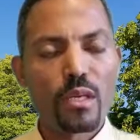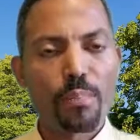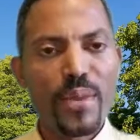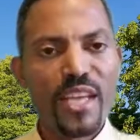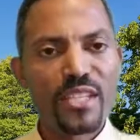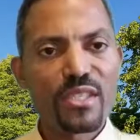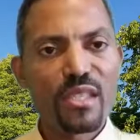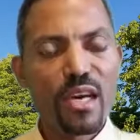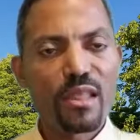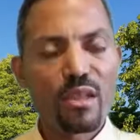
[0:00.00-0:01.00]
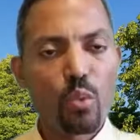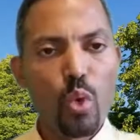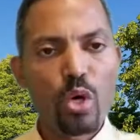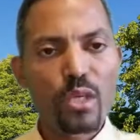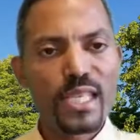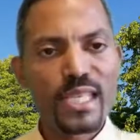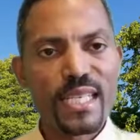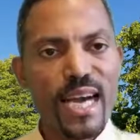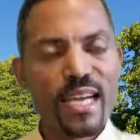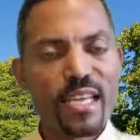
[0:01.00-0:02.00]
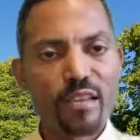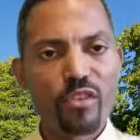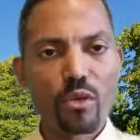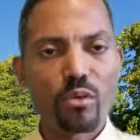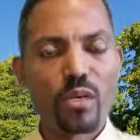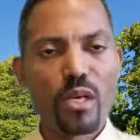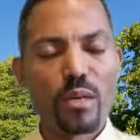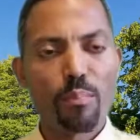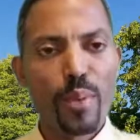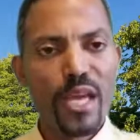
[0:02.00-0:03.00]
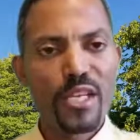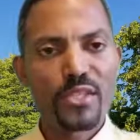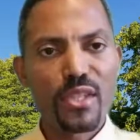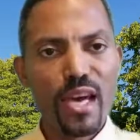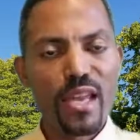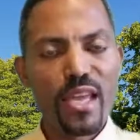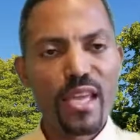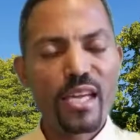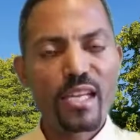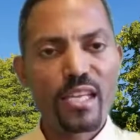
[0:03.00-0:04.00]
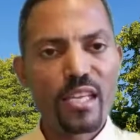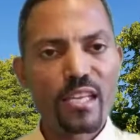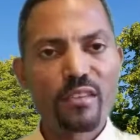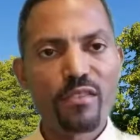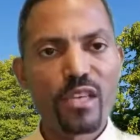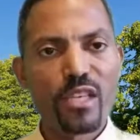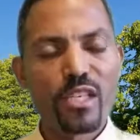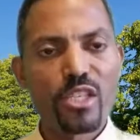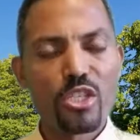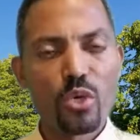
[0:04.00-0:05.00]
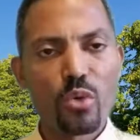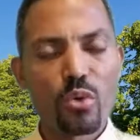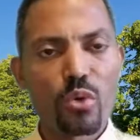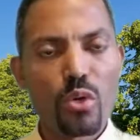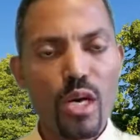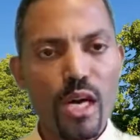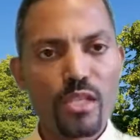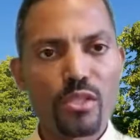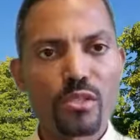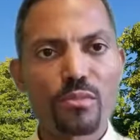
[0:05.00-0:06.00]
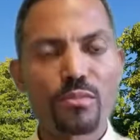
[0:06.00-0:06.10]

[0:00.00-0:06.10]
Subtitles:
peace that the world cannot give you, peace that he can give to us.